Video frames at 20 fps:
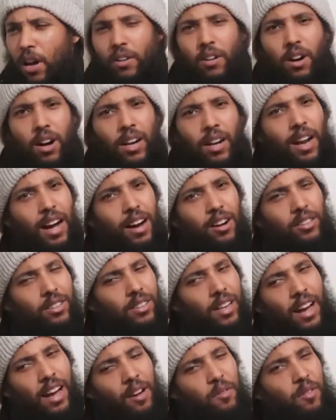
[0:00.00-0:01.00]
not allowed
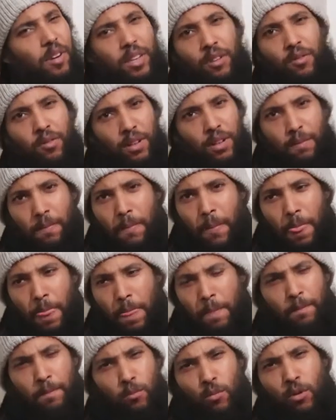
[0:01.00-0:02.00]
to have anything.
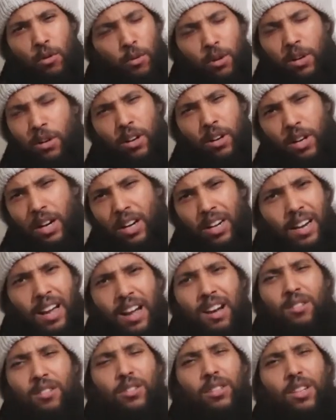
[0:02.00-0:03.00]
We were not
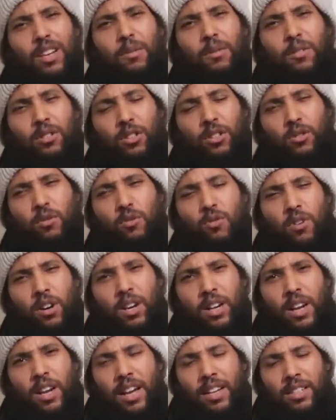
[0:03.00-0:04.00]
allowed to
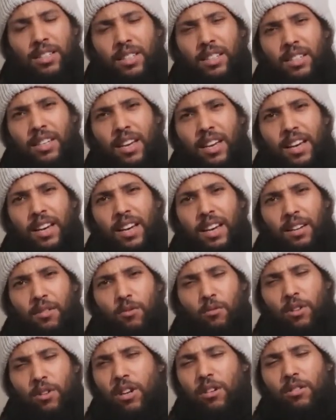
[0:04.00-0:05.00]
organize in their head.
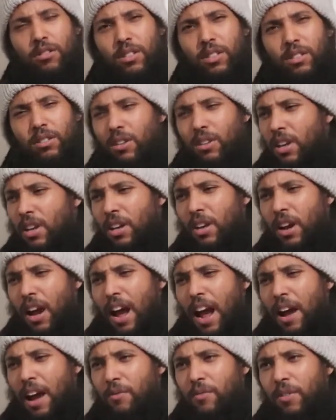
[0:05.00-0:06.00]
We don't
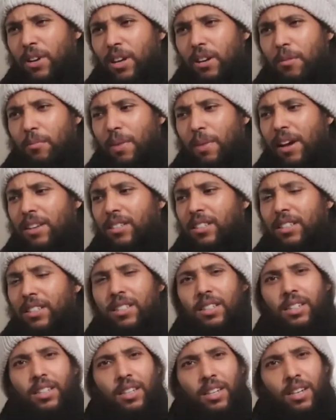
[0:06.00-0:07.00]
have the
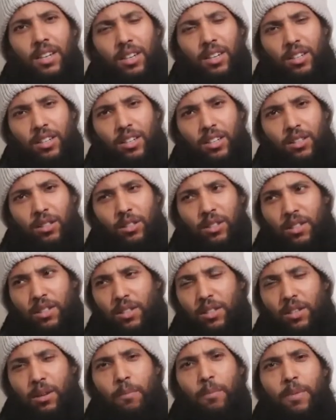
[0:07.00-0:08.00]
capacity
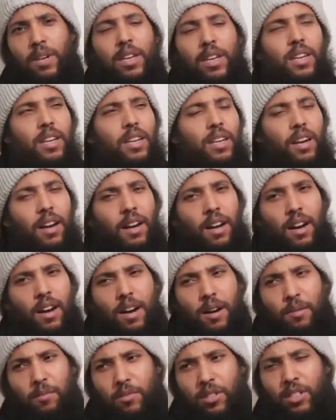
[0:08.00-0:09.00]
to be
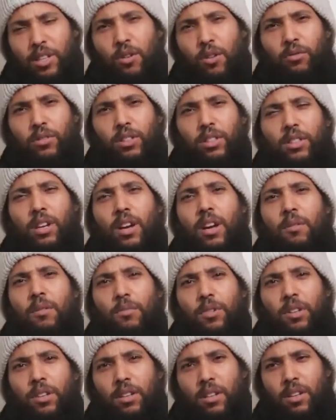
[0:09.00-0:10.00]

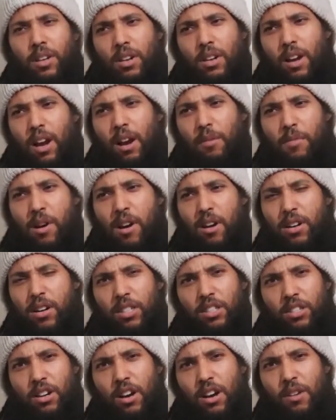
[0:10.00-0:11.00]
self-determined. And
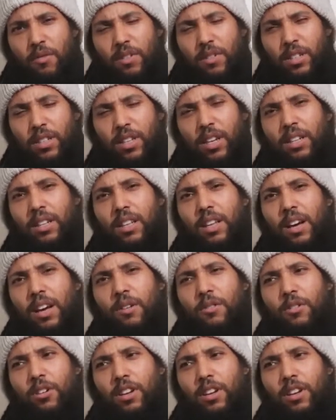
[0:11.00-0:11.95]
Marcus Garvey said that,